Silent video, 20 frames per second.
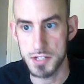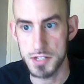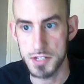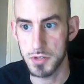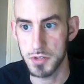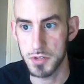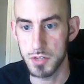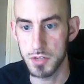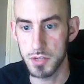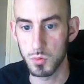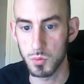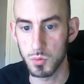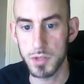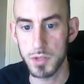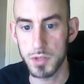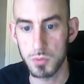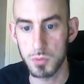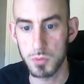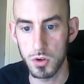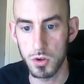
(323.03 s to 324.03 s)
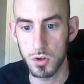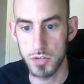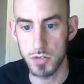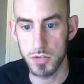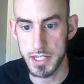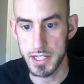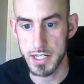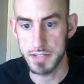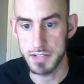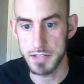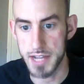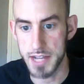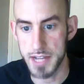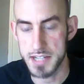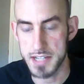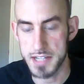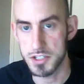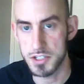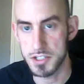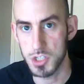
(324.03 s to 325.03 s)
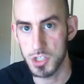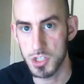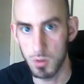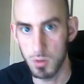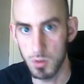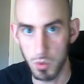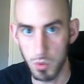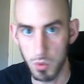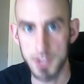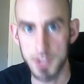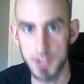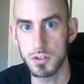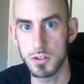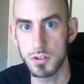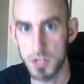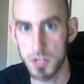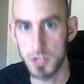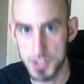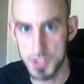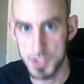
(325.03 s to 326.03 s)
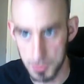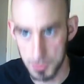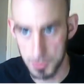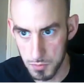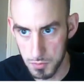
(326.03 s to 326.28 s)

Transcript: you can re-roll any dice that show a 1 or a 2.